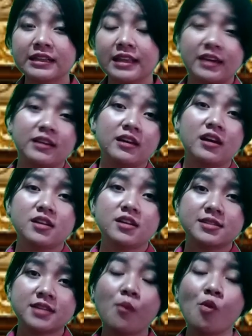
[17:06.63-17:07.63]
like
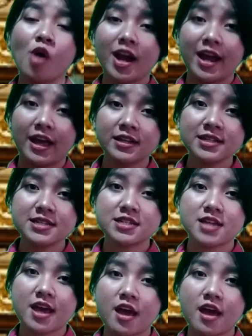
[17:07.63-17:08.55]
someone else,